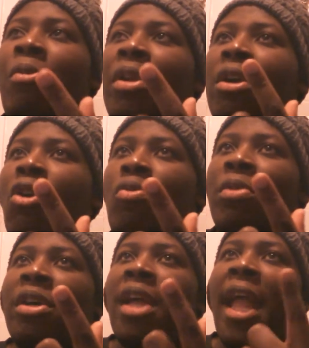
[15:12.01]
out what
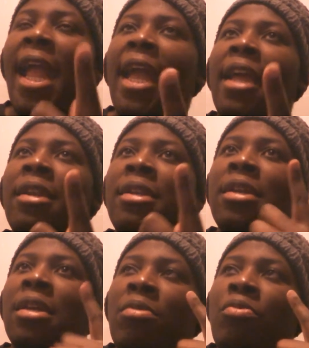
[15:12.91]
Ikoma and
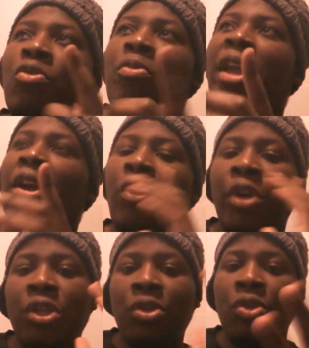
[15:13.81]
Mume are
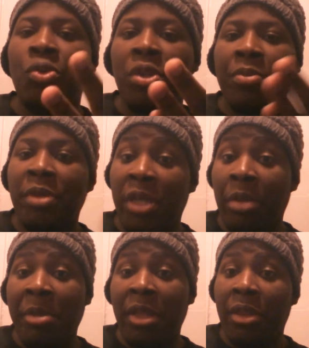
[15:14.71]
going to do with the
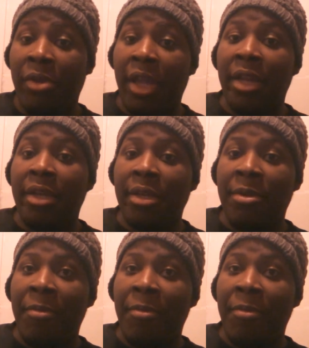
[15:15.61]
predicament at their end.